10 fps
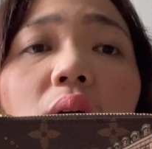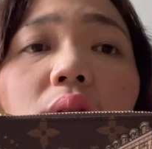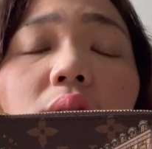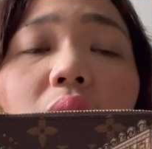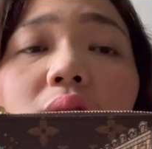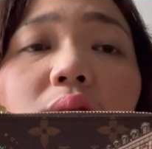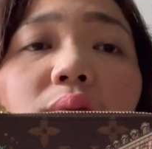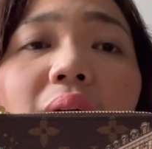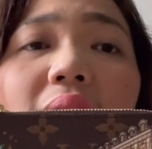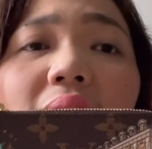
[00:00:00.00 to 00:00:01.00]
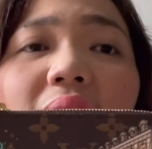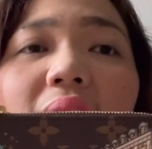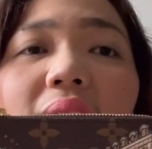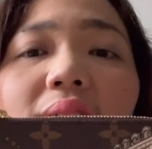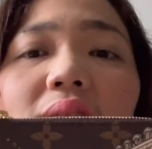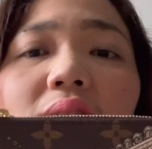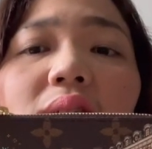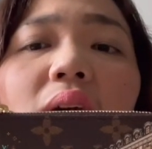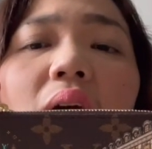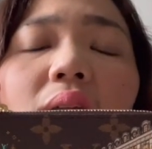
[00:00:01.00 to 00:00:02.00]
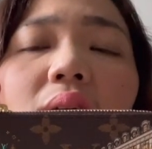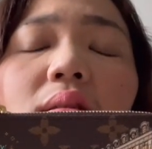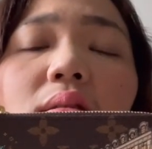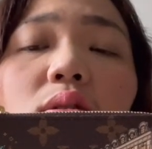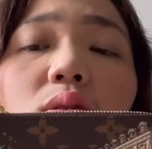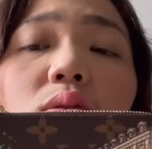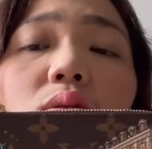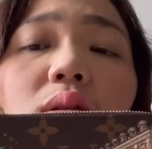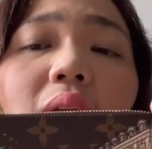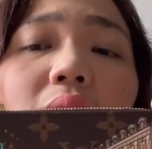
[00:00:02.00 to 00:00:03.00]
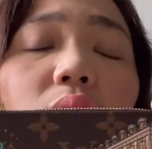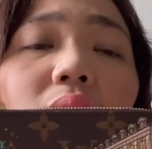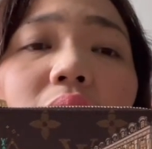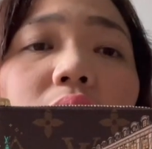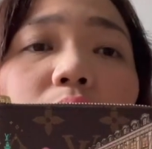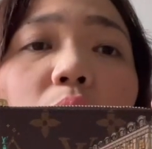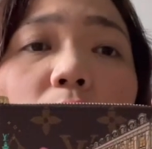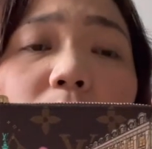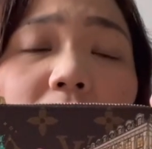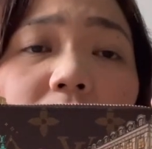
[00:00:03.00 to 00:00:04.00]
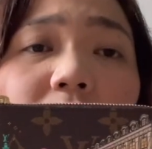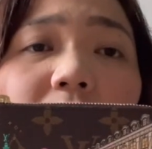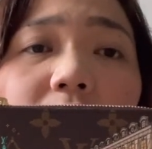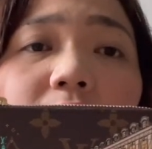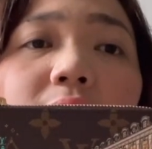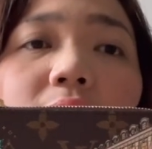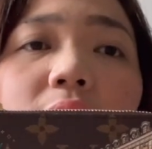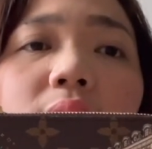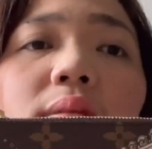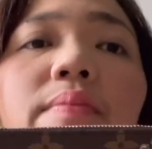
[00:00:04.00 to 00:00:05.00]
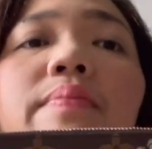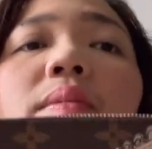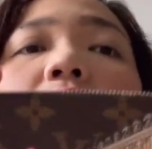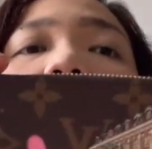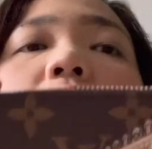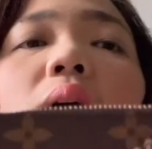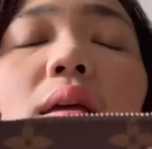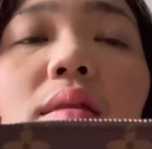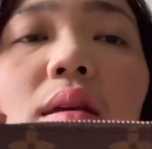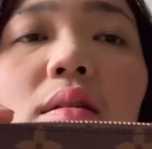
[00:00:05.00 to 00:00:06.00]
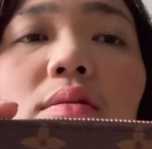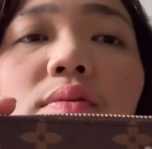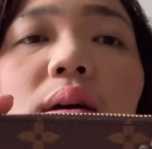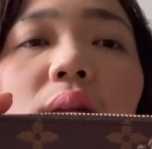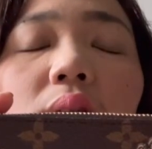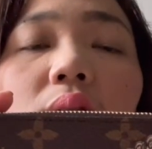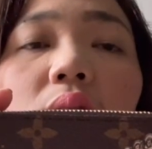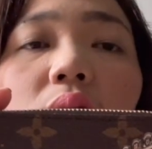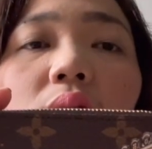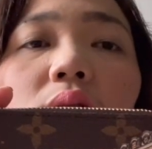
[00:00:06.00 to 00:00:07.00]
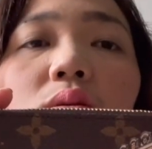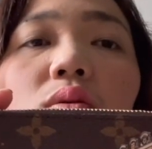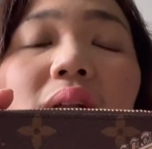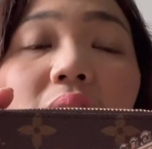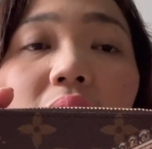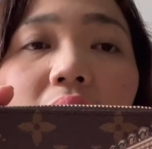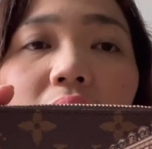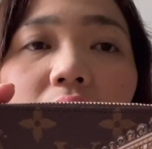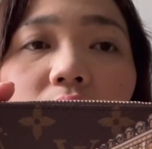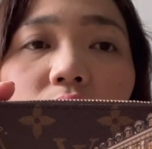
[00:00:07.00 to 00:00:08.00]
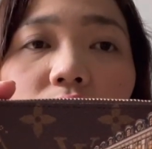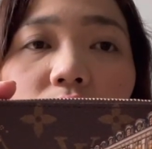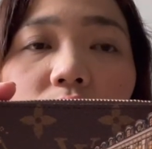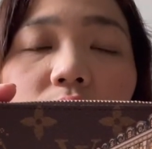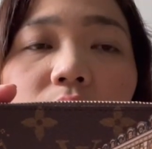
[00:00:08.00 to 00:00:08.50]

That's why I decided to get only small piece this year. And this one, it costs 280 euro.